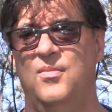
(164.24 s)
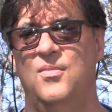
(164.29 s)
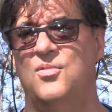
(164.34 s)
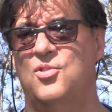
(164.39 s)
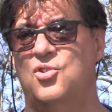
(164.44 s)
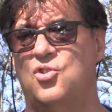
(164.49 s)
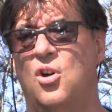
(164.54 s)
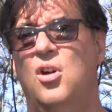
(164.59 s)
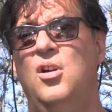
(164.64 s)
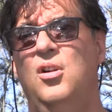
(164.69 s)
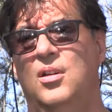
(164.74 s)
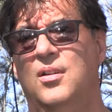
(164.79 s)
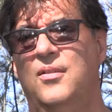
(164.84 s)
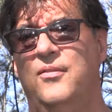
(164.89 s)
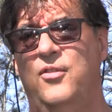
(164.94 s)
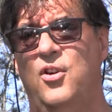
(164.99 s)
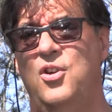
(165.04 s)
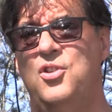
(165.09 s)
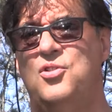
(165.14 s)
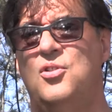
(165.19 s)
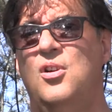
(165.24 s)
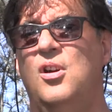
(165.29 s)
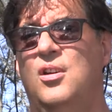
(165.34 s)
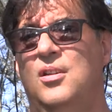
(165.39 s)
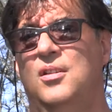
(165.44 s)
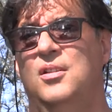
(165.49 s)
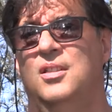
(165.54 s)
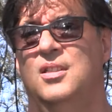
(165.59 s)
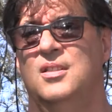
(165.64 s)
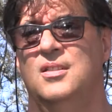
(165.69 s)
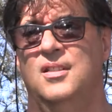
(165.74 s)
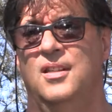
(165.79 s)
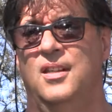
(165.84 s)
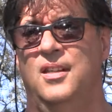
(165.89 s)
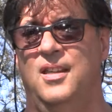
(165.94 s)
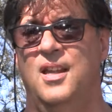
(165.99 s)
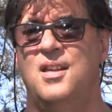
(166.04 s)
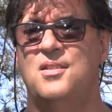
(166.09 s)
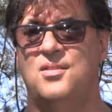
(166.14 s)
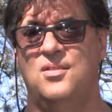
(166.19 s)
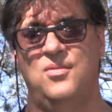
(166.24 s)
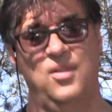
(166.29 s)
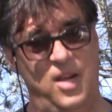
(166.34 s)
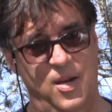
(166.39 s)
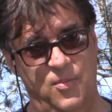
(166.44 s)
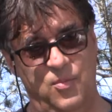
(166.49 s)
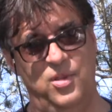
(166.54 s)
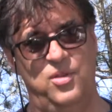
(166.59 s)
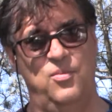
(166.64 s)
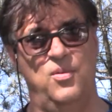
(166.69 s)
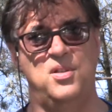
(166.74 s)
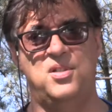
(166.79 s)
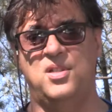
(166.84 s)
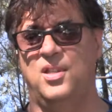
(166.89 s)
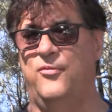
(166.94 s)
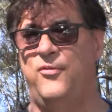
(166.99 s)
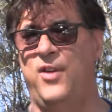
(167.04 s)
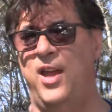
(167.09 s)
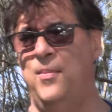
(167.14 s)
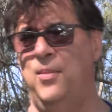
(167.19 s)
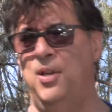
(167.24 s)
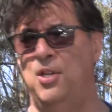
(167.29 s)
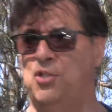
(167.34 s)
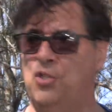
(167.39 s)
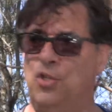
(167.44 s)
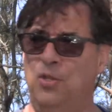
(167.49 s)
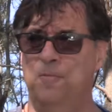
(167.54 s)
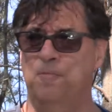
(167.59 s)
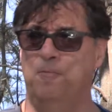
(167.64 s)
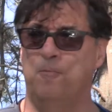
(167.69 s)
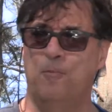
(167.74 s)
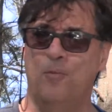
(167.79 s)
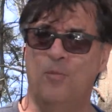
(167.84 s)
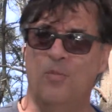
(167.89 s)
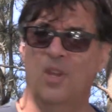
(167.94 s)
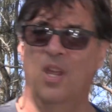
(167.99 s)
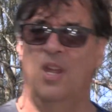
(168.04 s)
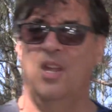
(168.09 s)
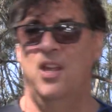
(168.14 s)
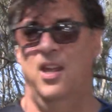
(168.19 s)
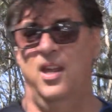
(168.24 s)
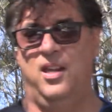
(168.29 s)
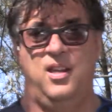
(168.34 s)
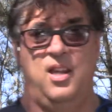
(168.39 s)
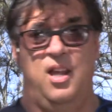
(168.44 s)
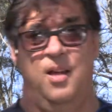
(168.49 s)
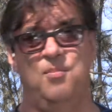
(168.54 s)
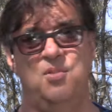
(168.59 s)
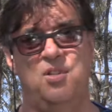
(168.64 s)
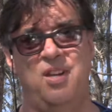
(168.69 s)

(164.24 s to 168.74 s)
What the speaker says: strong, very strong, yes, and with the rest of the family too. It comes